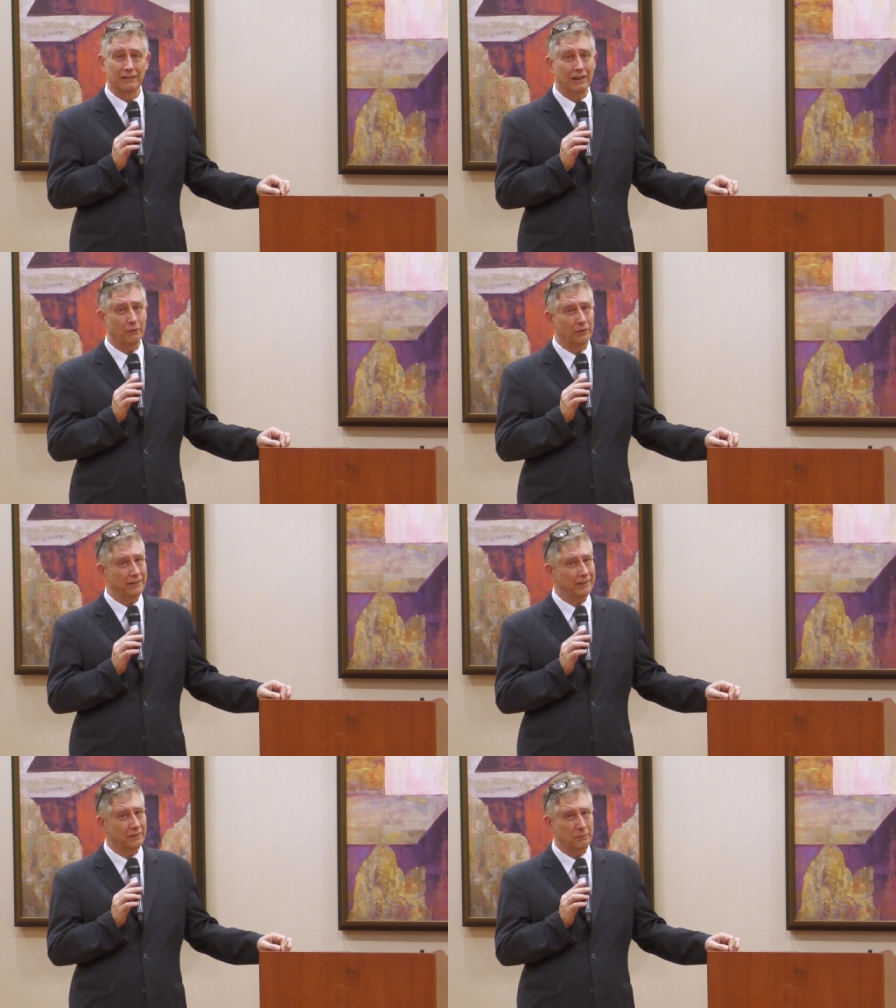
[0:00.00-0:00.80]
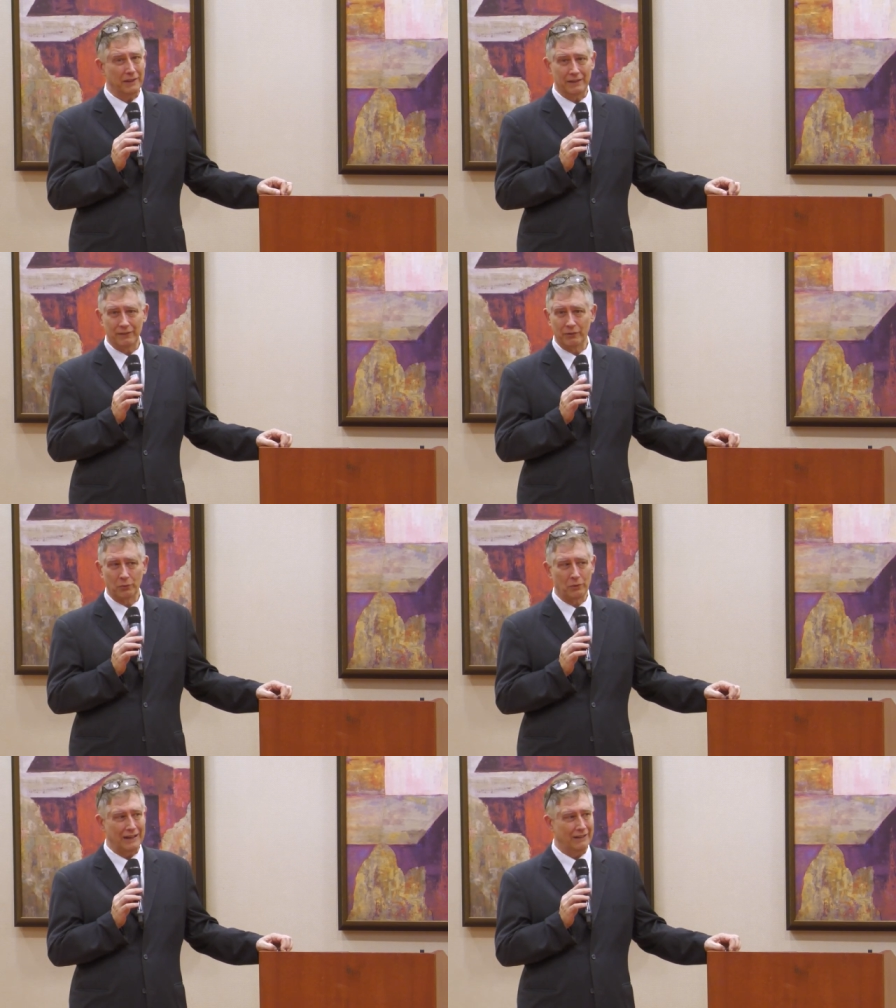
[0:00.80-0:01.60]
Not once it's been there for
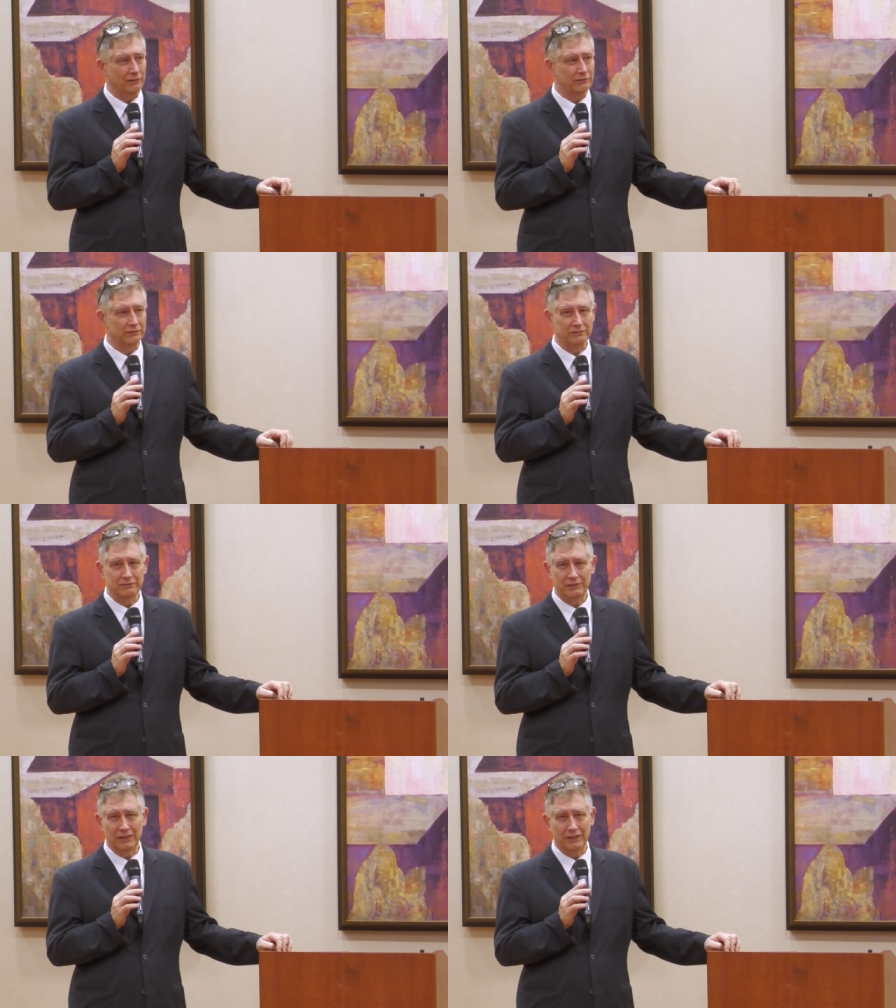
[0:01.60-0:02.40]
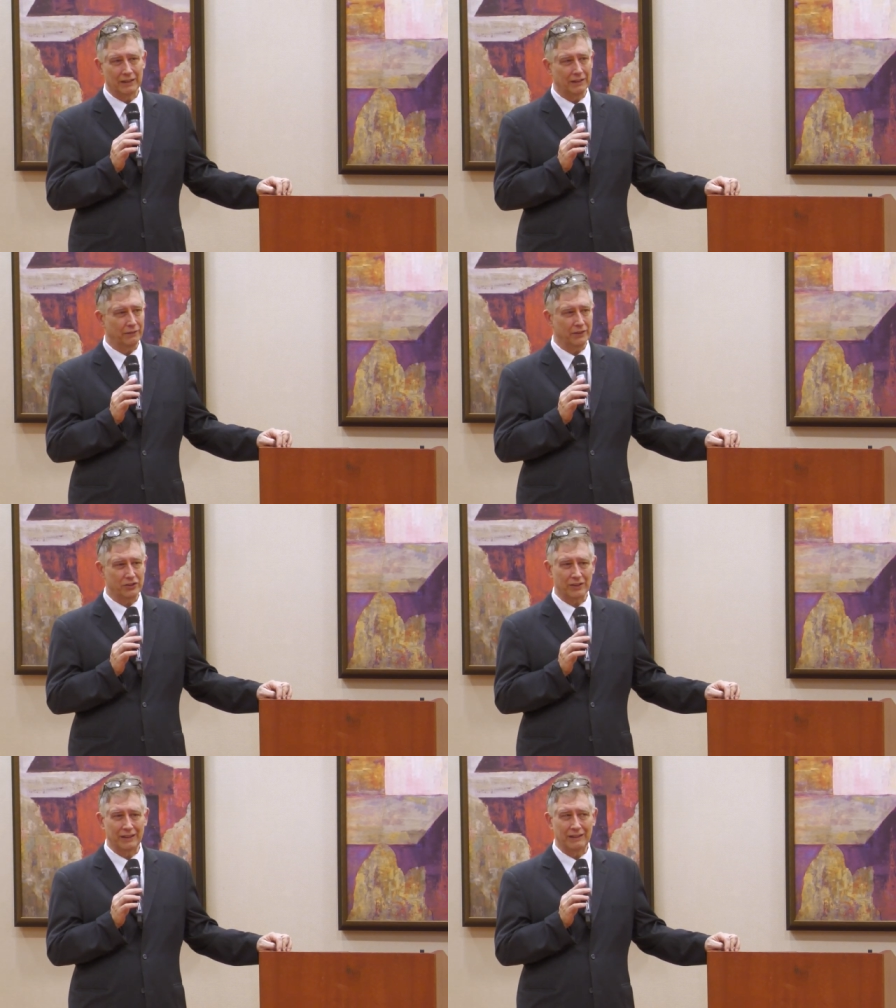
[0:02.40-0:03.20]
a while. You're going to
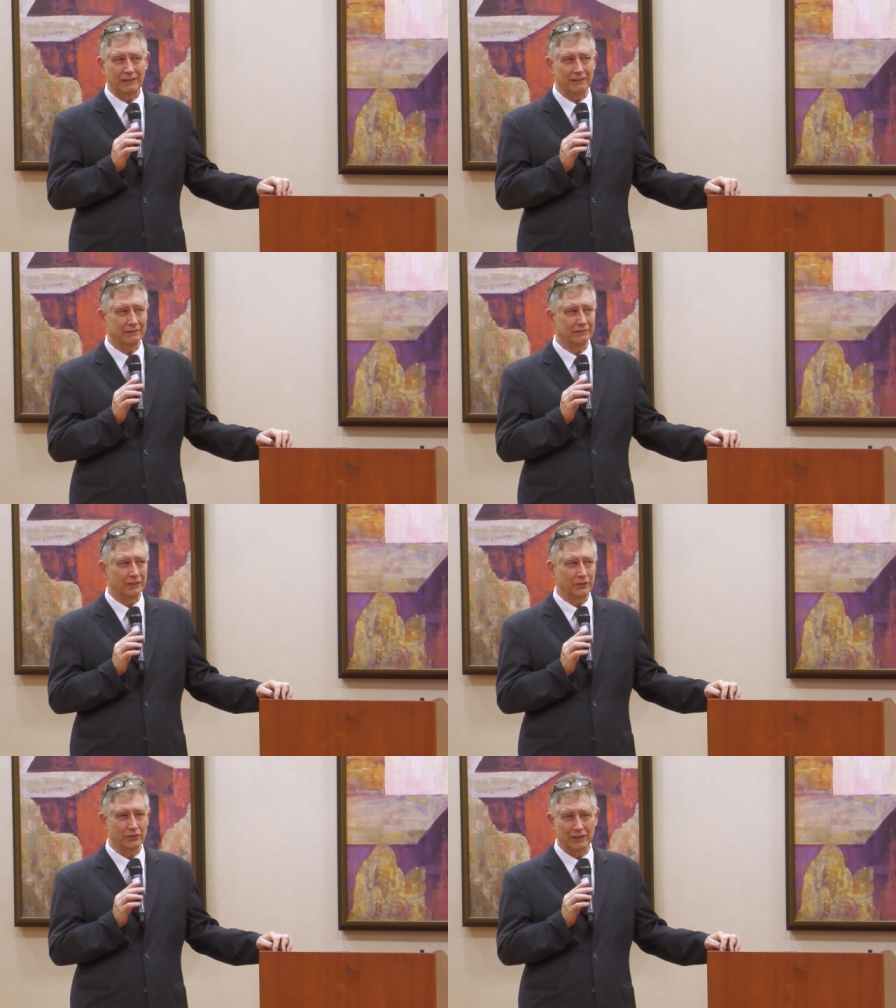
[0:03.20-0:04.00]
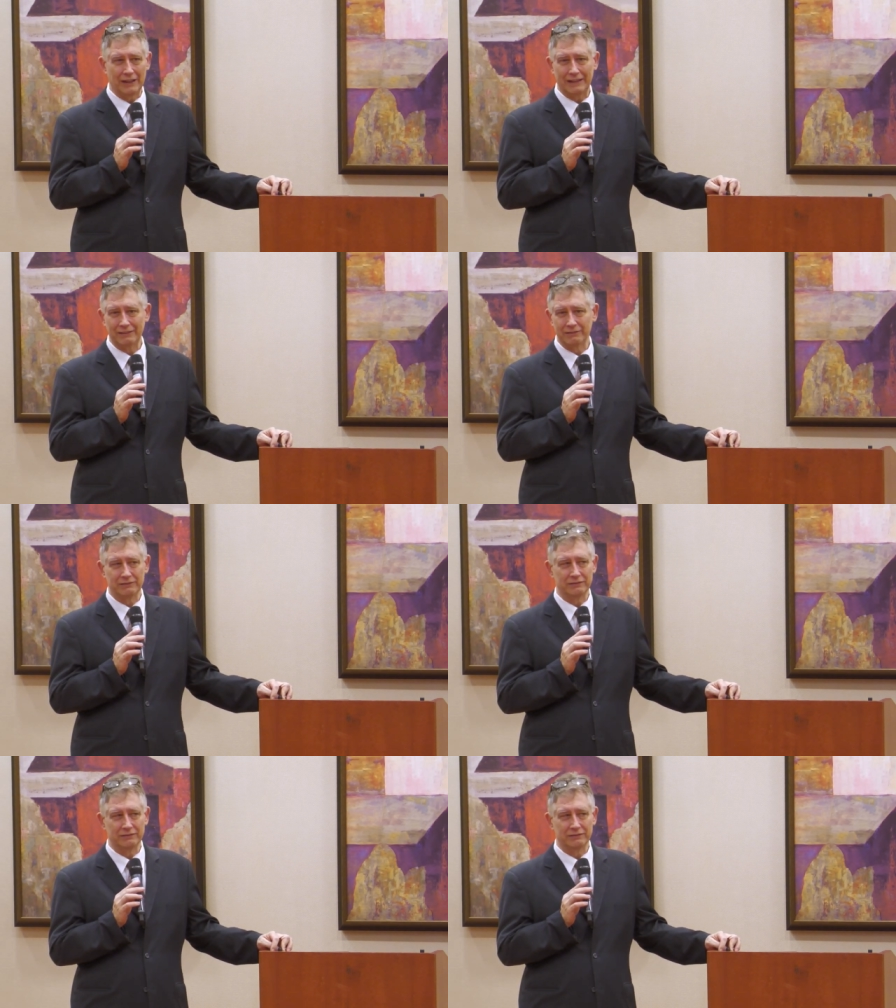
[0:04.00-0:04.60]
eventually lose a leg,